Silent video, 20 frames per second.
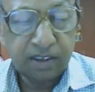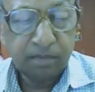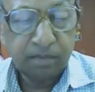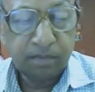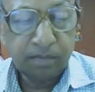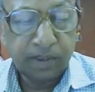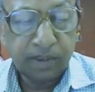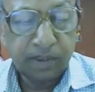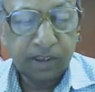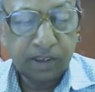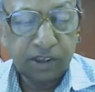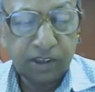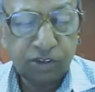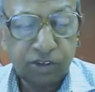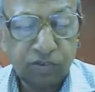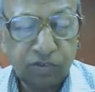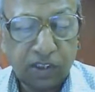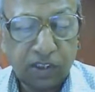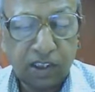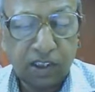Pandit
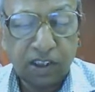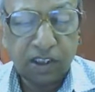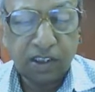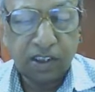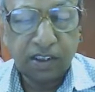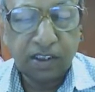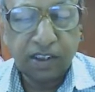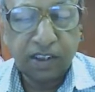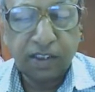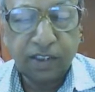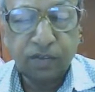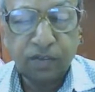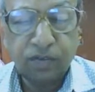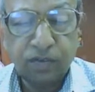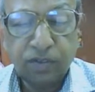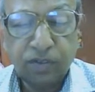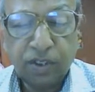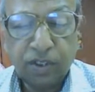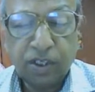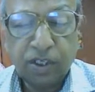Jawaharlal Nehru
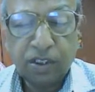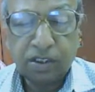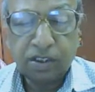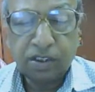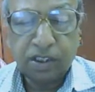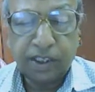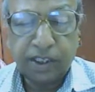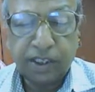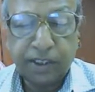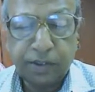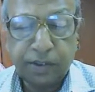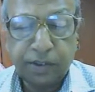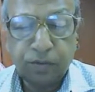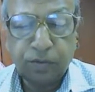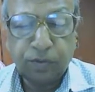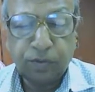tried to